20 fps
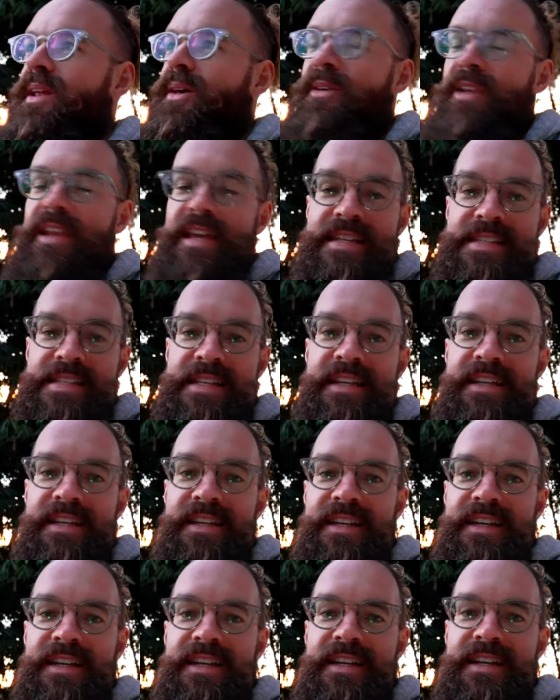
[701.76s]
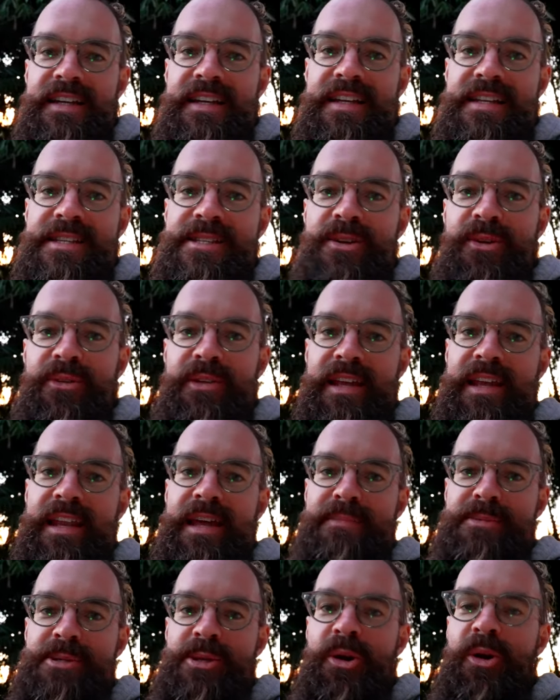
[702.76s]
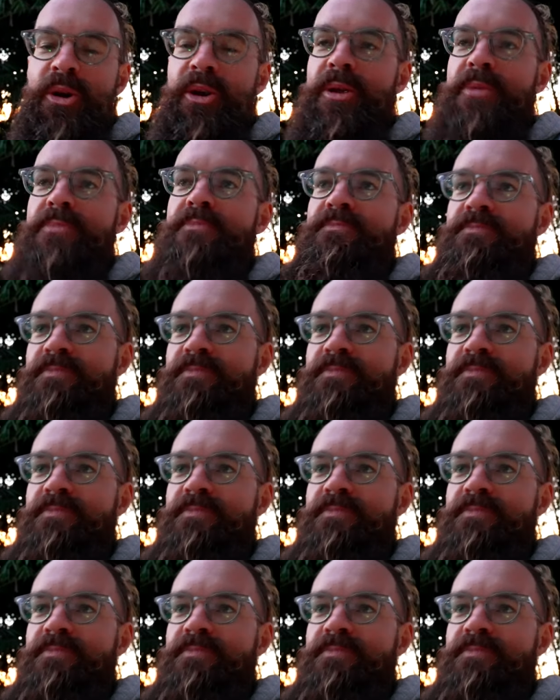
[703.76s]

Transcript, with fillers: in our last Custodia Labs core.